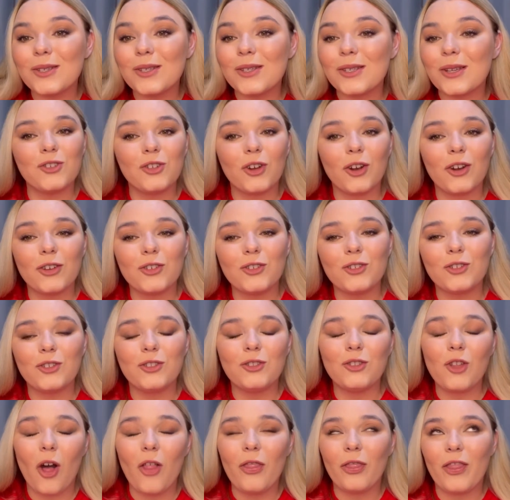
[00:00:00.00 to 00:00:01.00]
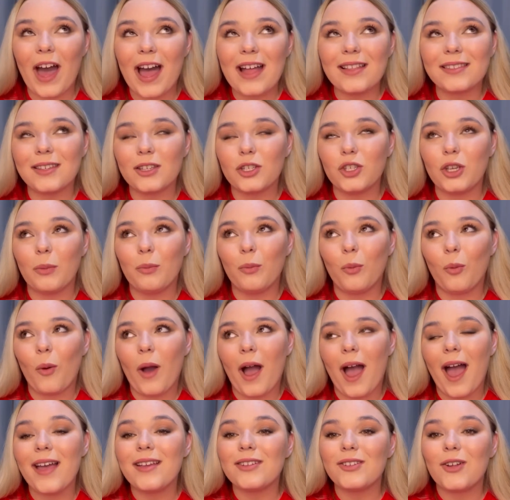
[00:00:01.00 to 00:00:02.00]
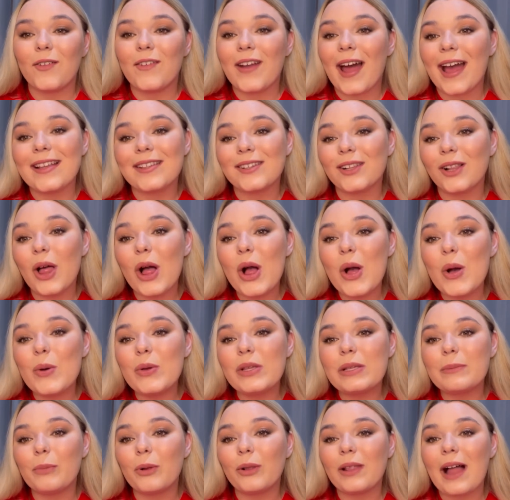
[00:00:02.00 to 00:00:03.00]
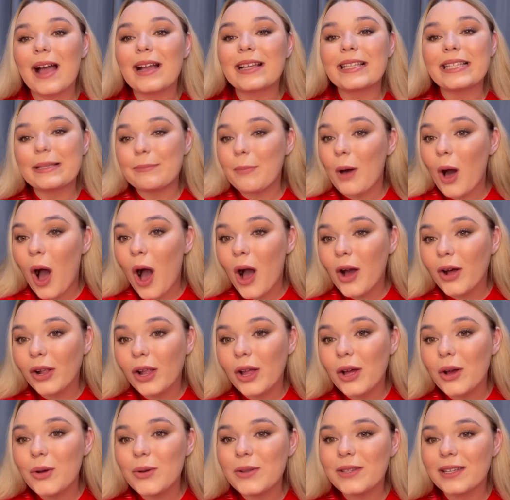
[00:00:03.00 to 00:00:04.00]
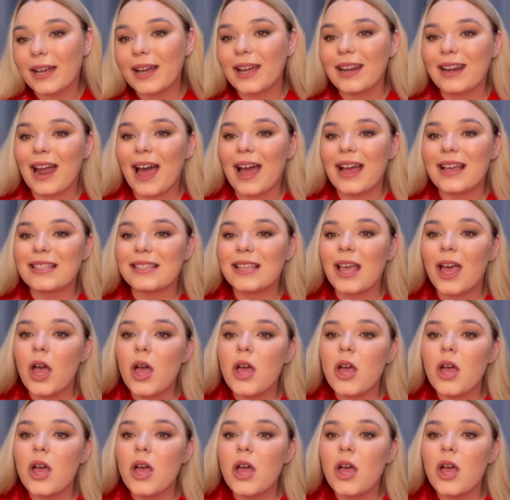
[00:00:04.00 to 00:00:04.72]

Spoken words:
So not that gym wear is not nice clothes, but like smart clothes, like a nice